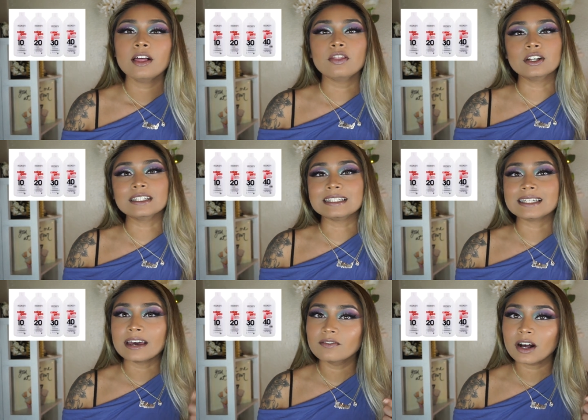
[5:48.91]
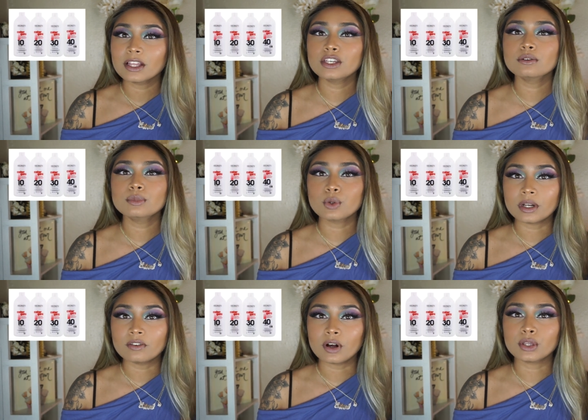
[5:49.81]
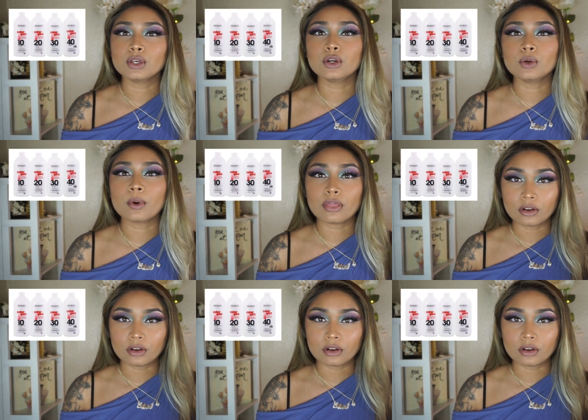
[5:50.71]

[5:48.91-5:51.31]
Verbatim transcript: There's a 10 volume, 20 volume,